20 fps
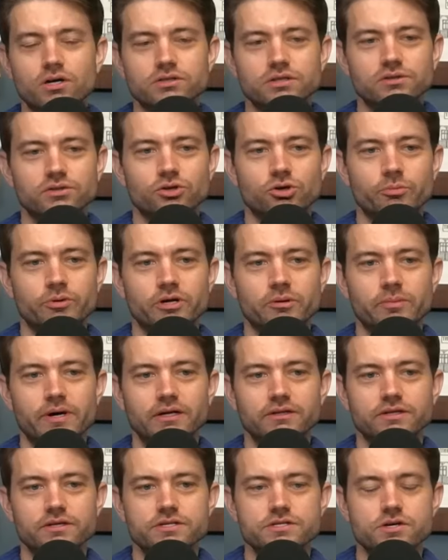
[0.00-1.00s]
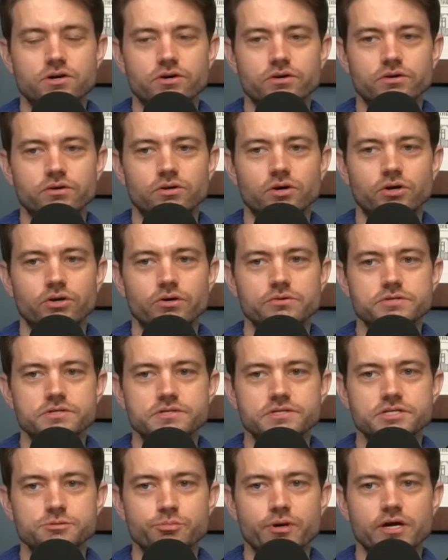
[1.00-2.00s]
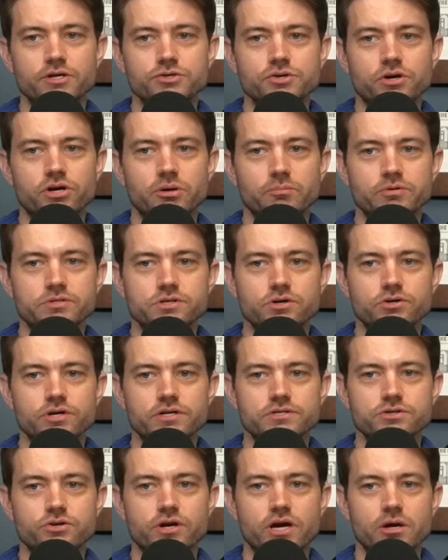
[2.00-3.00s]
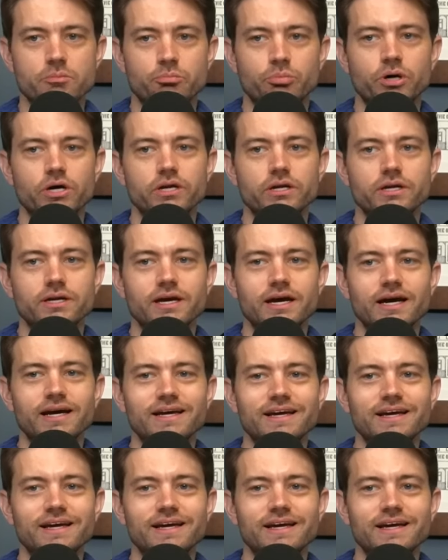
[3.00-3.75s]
talked a little bit about this on OCC's Patreon episode yesterday, but